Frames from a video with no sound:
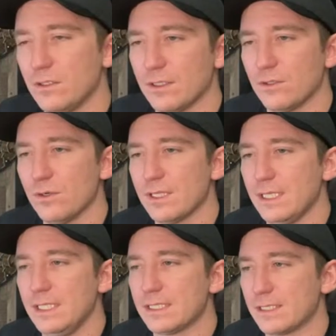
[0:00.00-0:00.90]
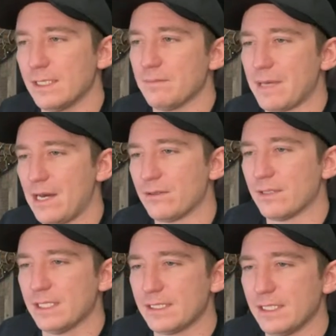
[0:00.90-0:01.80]
Northeast getting powder.
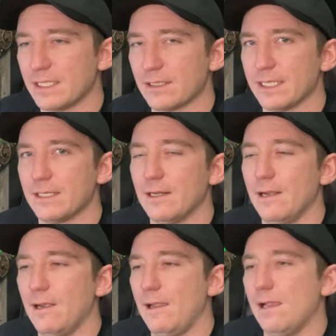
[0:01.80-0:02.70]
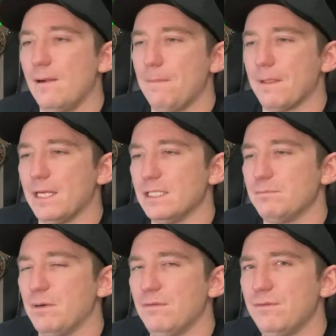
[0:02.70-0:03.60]
That's sick. Like, is
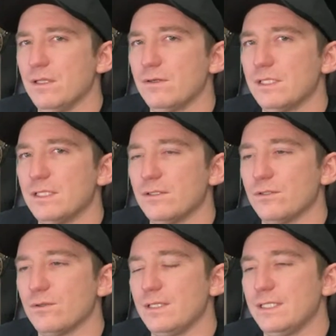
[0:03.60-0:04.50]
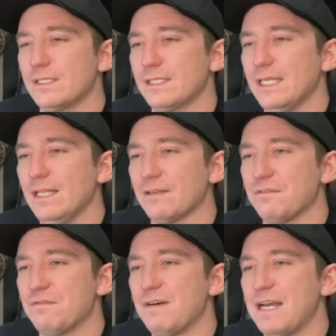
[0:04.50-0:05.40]
Buffalo considered Northeast? Because they got like
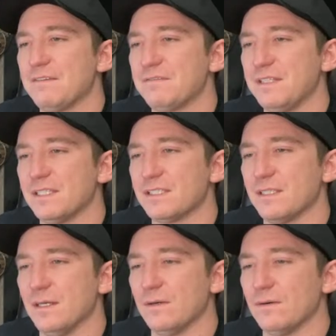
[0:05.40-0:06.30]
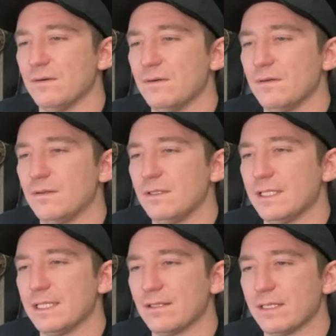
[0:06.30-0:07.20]
five feet of snow and
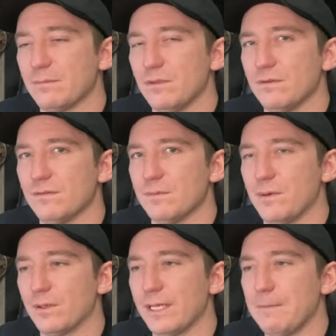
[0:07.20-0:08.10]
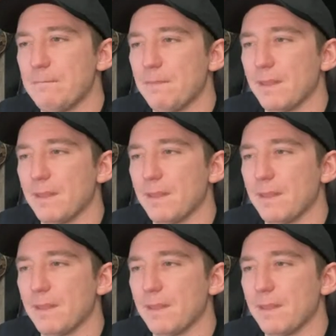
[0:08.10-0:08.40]
they like move the football game.